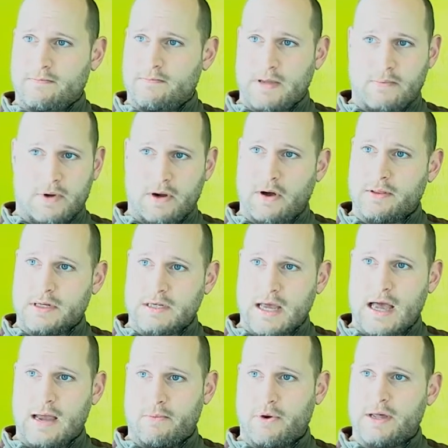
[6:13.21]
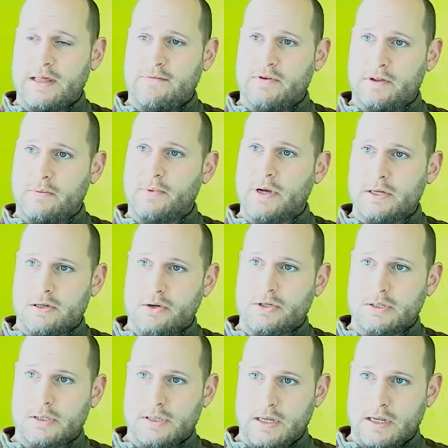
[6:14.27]
people here all the time, where I have another place in
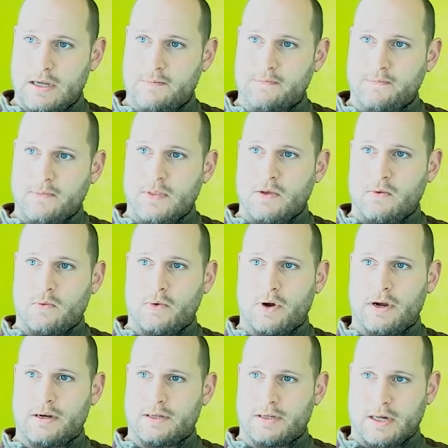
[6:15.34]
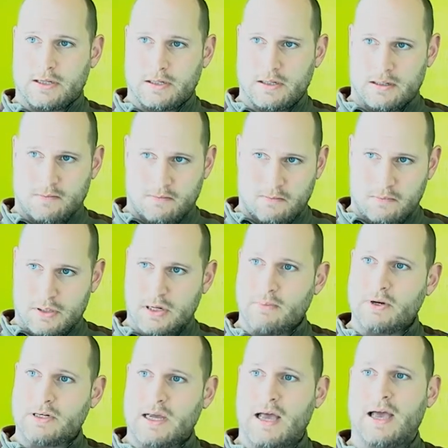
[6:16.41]
Ocean City where it's just
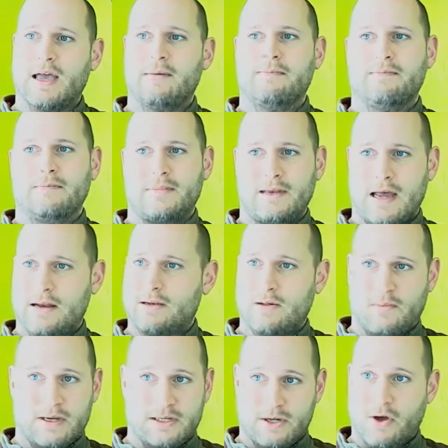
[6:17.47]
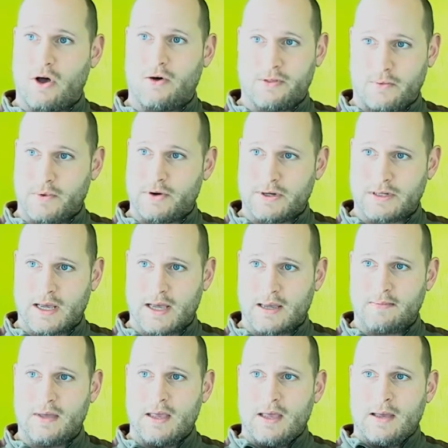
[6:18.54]
summertime, not so much at all in the
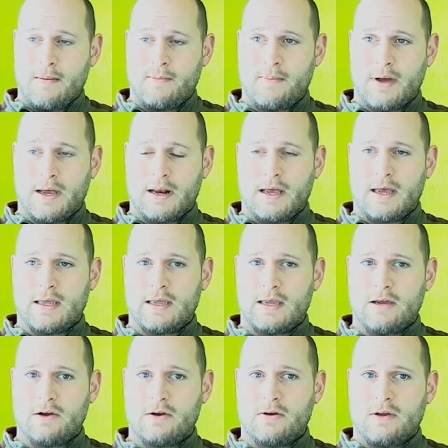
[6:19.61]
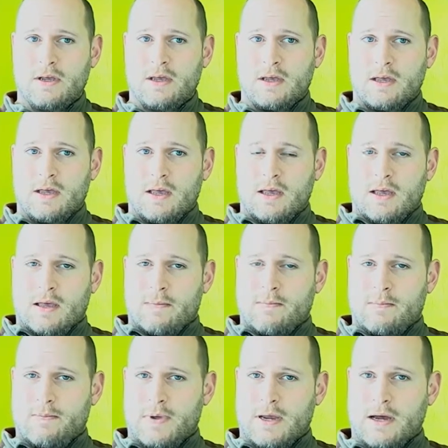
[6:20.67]
wintertime. But here,
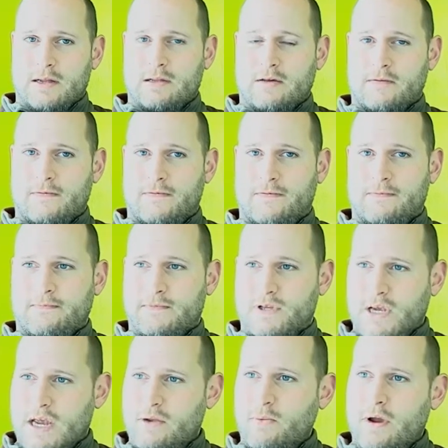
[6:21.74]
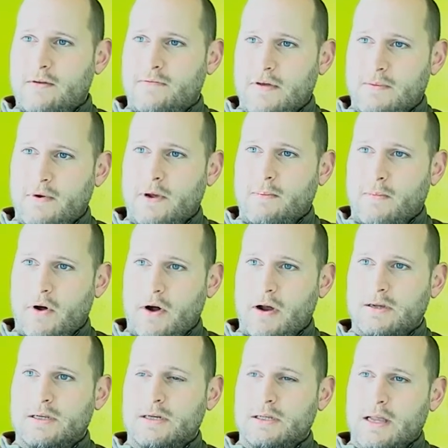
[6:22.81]
because of January and February and
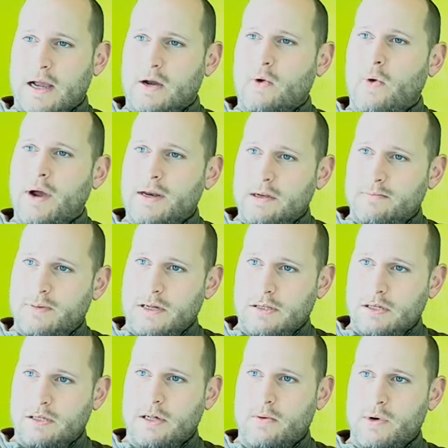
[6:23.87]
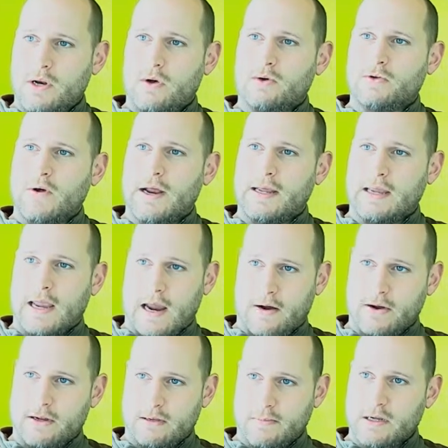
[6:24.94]
March, it's not quite as busy, so we don't try to
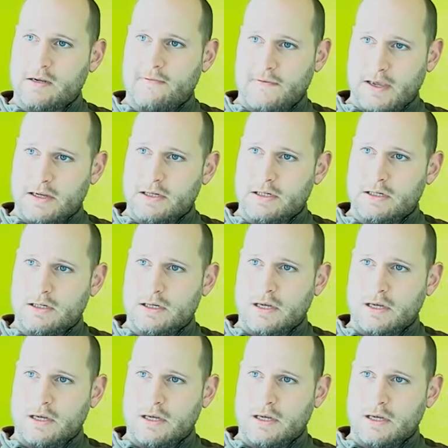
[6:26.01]
carry as much fish.